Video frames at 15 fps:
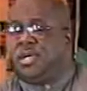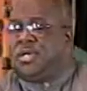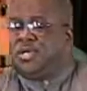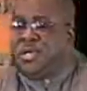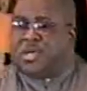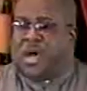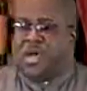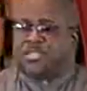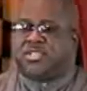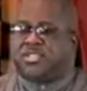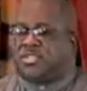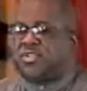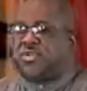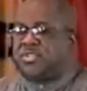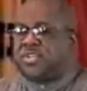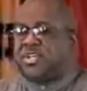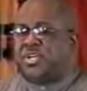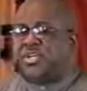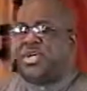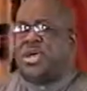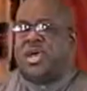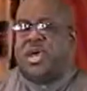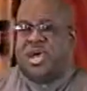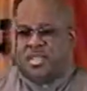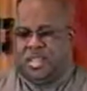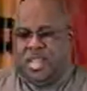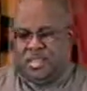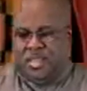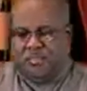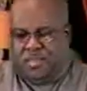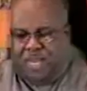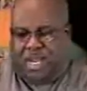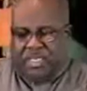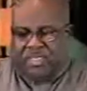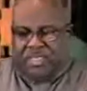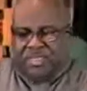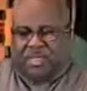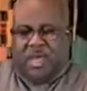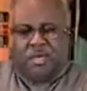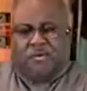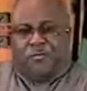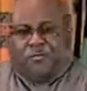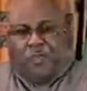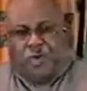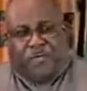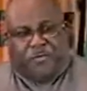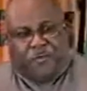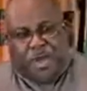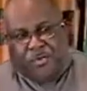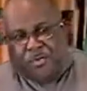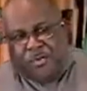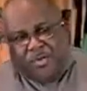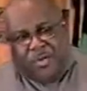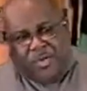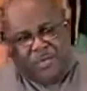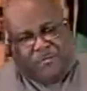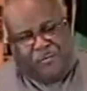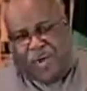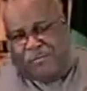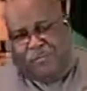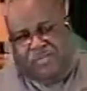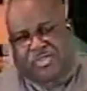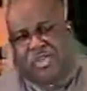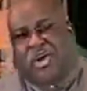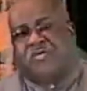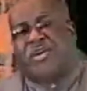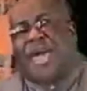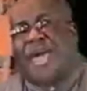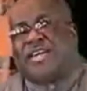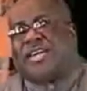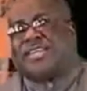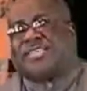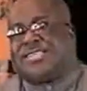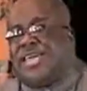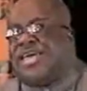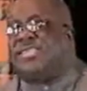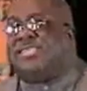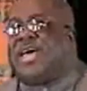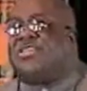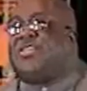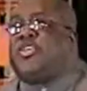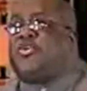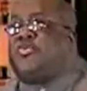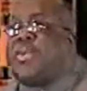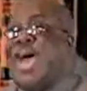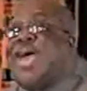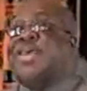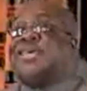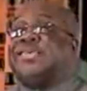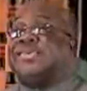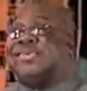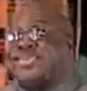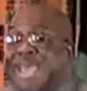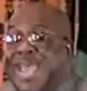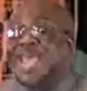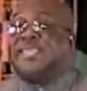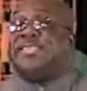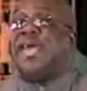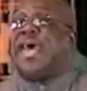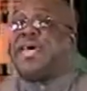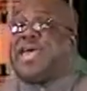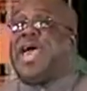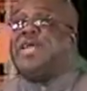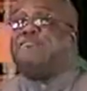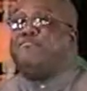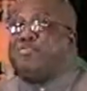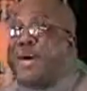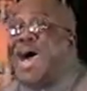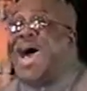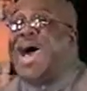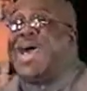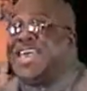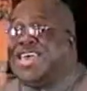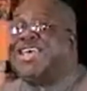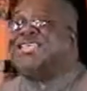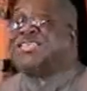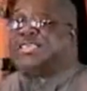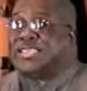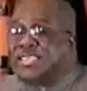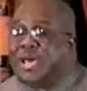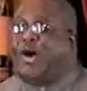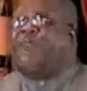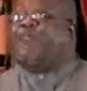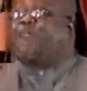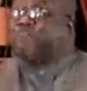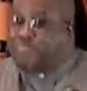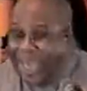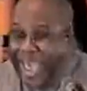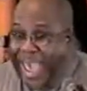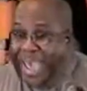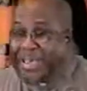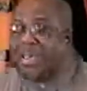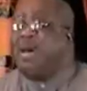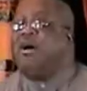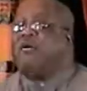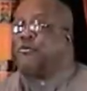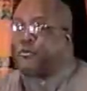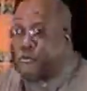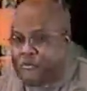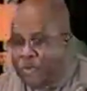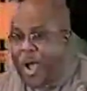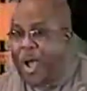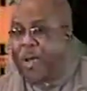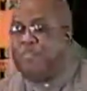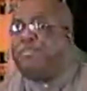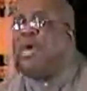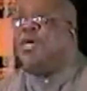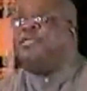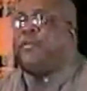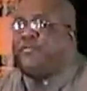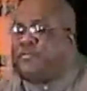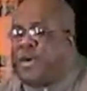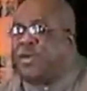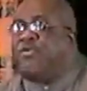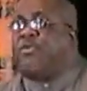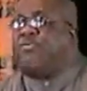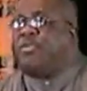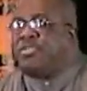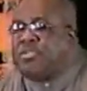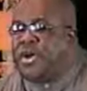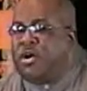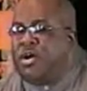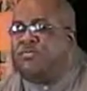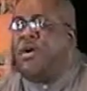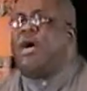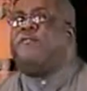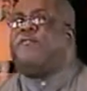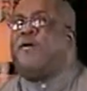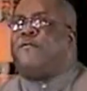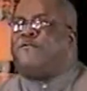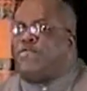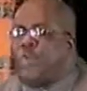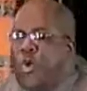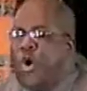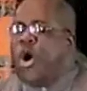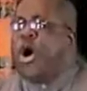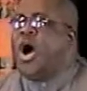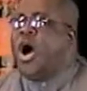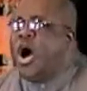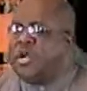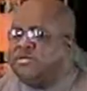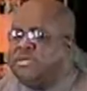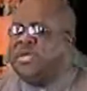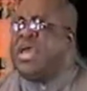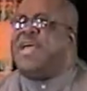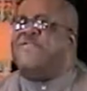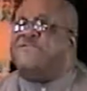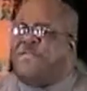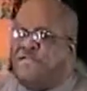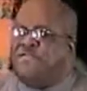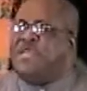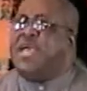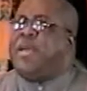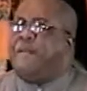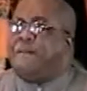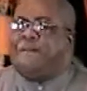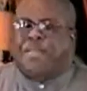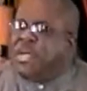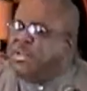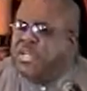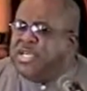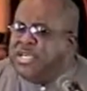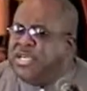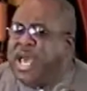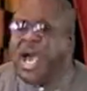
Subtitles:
In the Constitution, in the minutes for the Federal Reserve Act, it states that the United States can buy itself back from the Federal Reserve for $450 billion.